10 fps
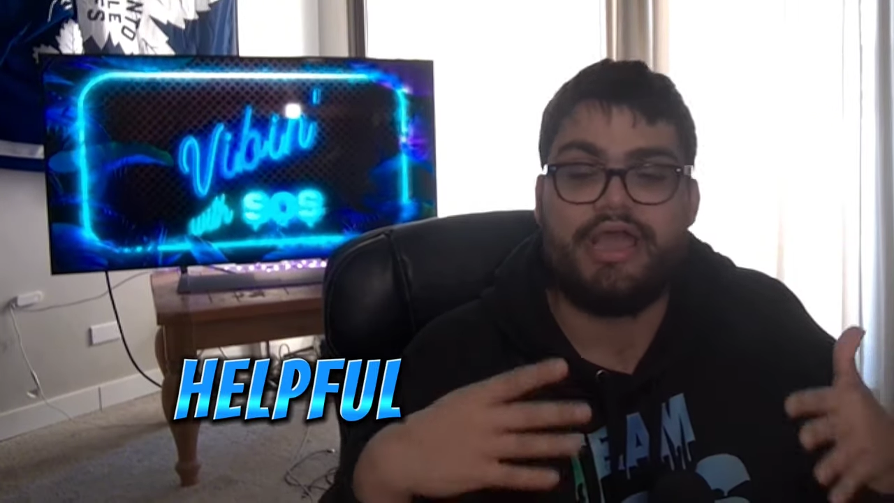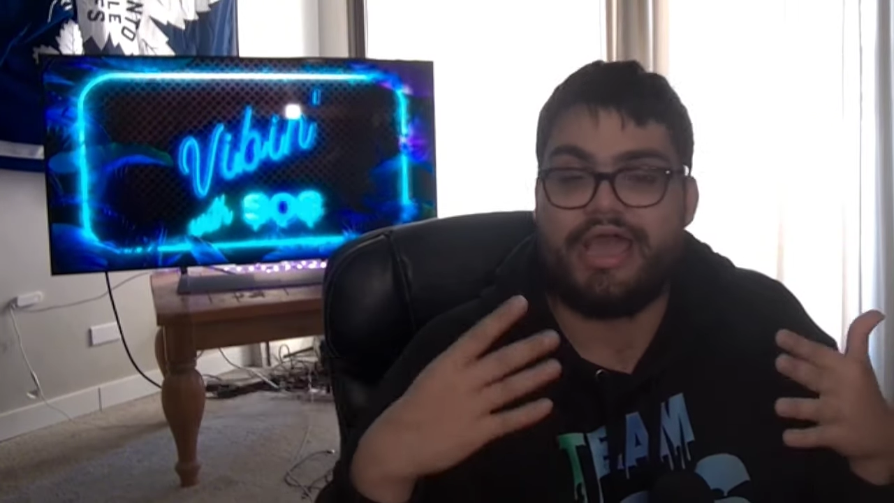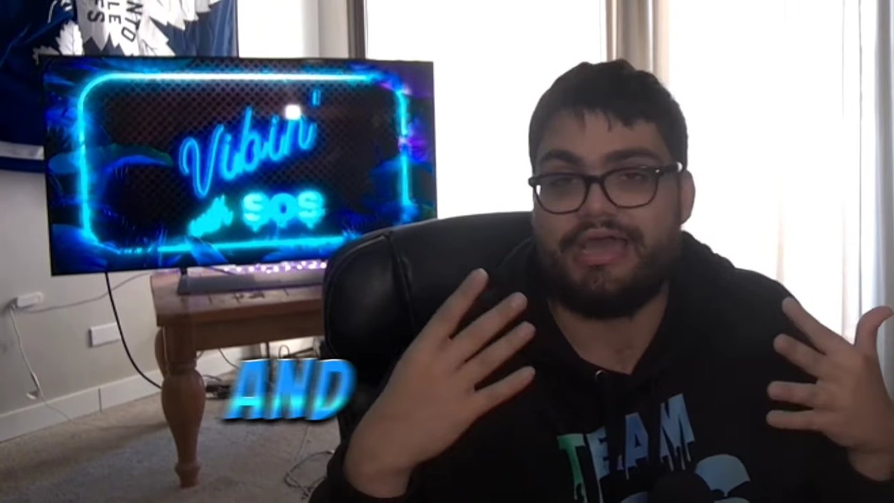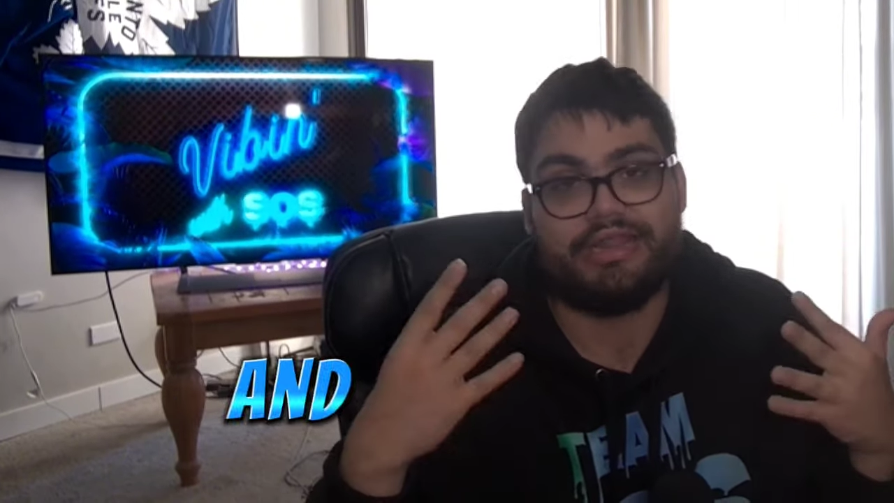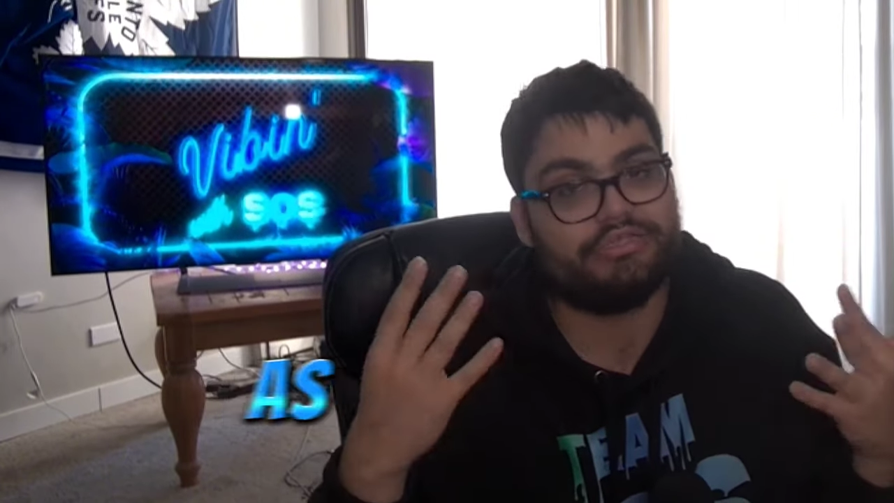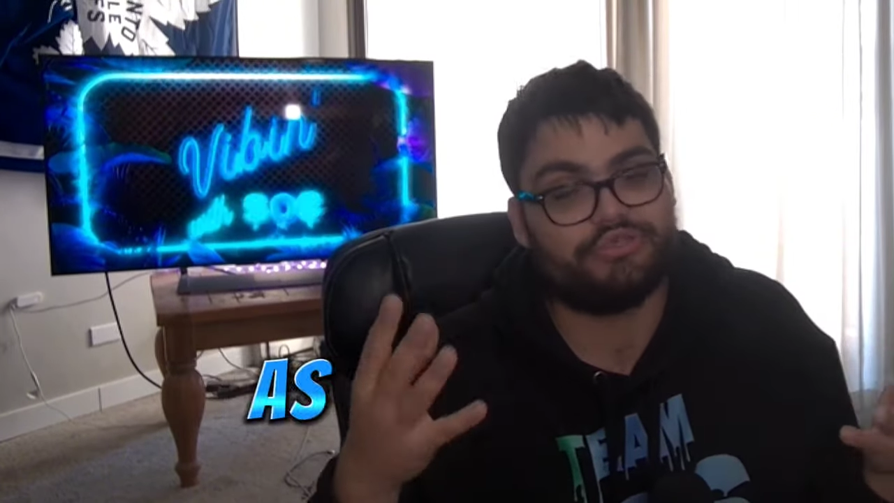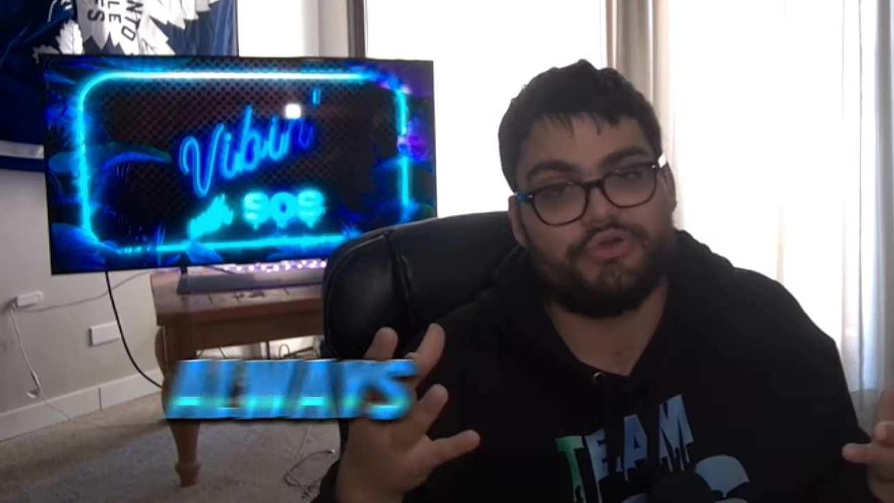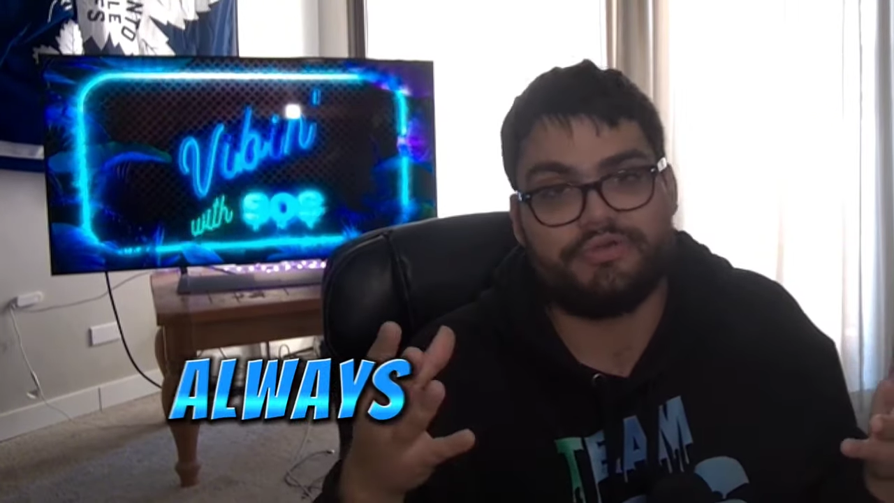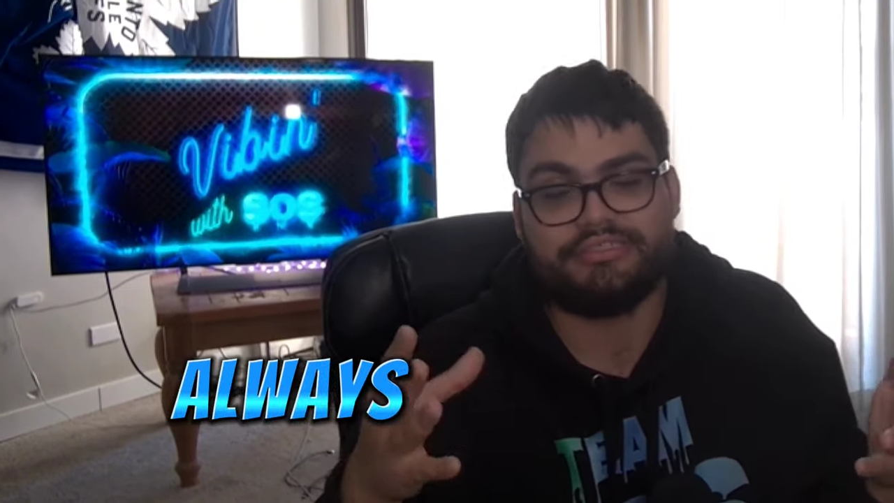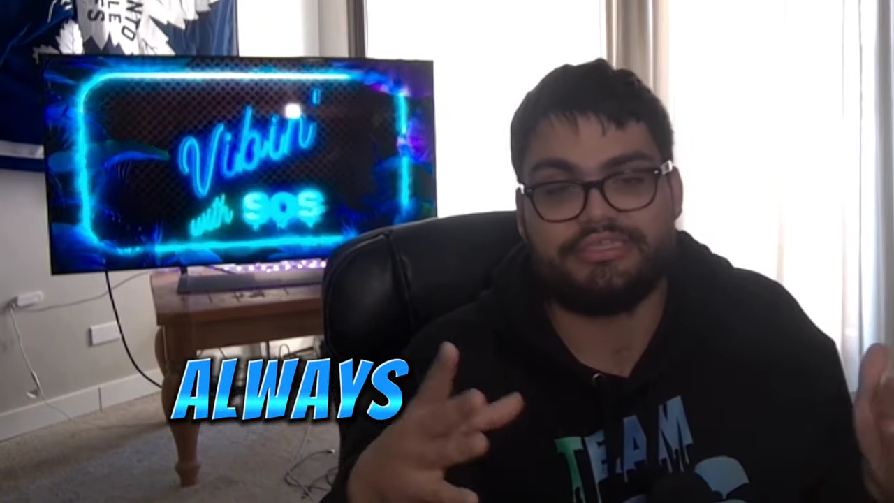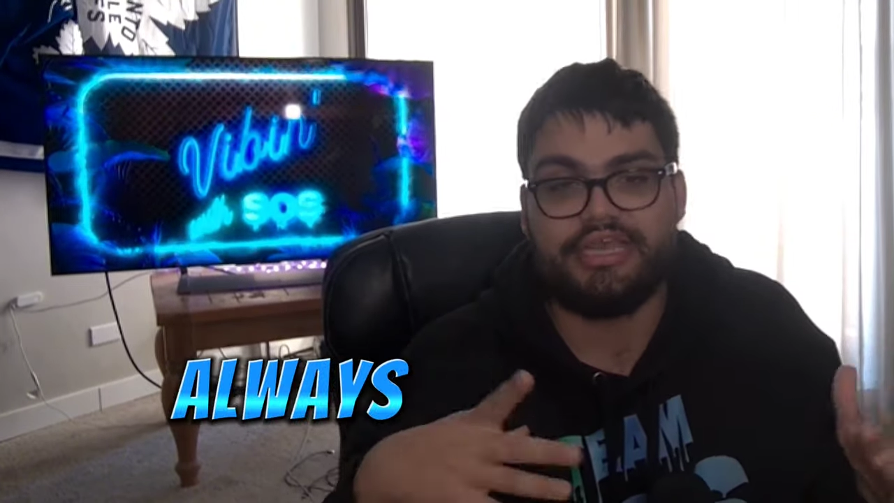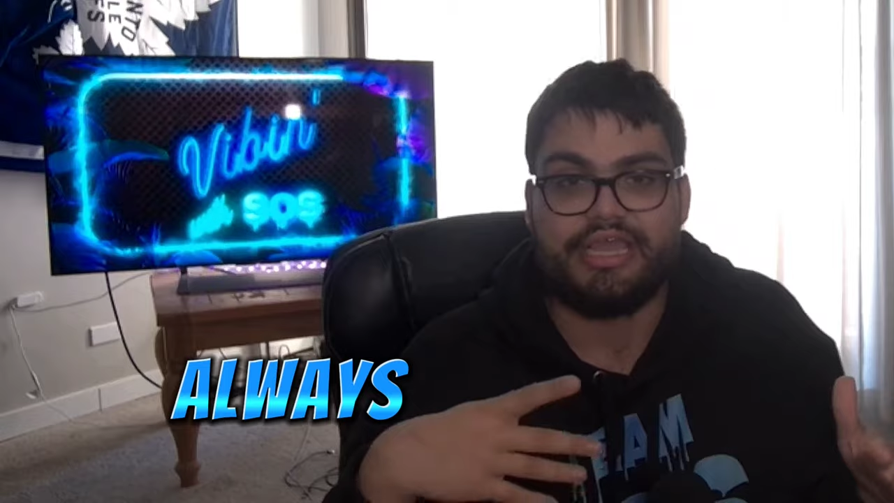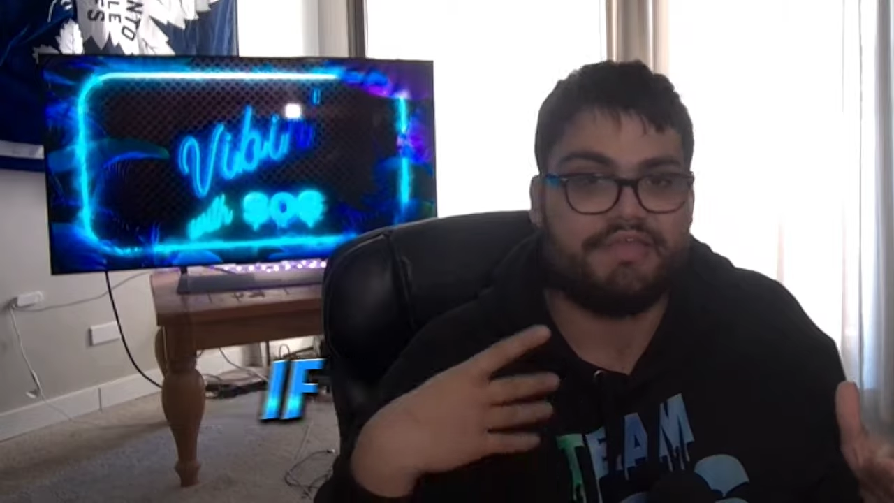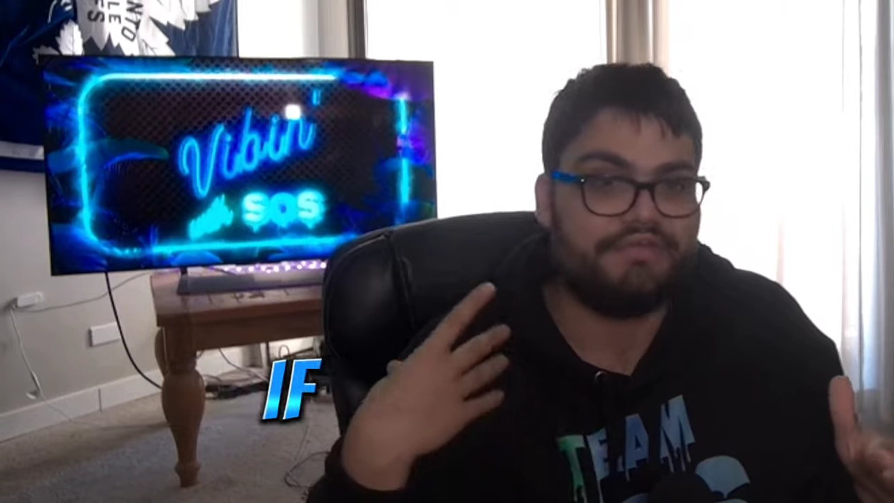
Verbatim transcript: And as always, if